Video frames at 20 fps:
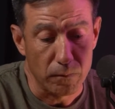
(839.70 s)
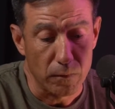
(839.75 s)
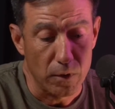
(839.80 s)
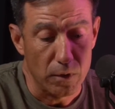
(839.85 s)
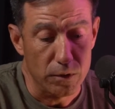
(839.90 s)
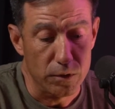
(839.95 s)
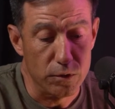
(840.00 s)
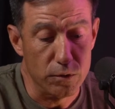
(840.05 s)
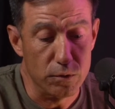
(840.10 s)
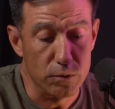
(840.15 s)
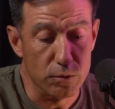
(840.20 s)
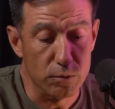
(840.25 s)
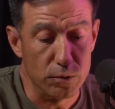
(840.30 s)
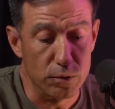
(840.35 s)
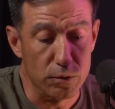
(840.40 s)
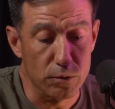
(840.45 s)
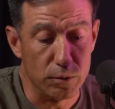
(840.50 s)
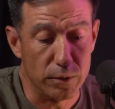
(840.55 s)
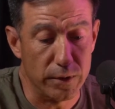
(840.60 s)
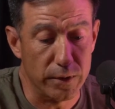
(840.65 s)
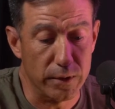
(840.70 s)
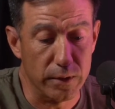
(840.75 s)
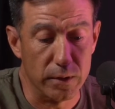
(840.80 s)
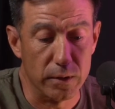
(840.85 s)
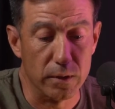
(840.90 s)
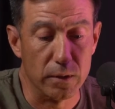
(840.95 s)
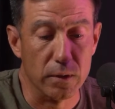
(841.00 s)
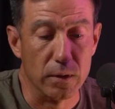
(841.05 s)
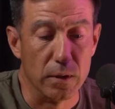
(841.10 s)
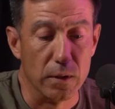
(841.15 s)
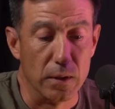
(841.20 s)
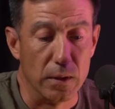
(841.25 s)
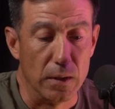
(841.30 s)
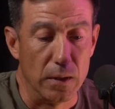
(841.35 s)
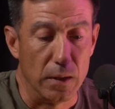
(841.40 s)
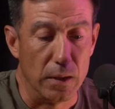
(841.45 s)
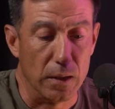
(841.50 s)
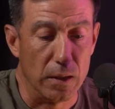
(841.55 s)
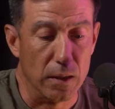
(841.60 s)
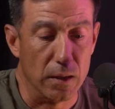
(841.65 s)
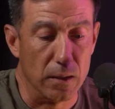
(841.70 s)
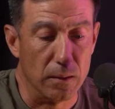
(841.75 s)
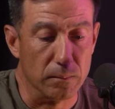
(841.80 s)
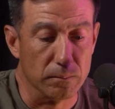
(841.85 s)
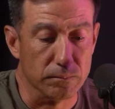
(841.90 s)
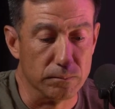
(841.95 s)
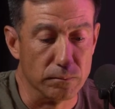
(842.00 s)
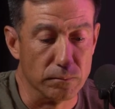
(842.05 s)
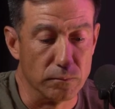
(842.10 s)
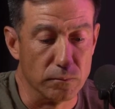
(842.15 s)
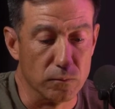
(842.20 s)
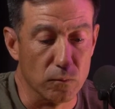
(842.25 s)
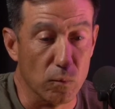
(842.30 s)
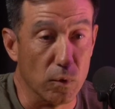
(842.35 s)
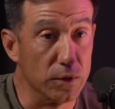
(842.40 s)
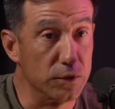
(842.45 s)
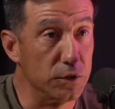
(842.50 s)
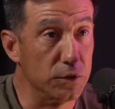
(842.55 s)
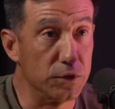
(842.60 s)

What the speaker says: You can once you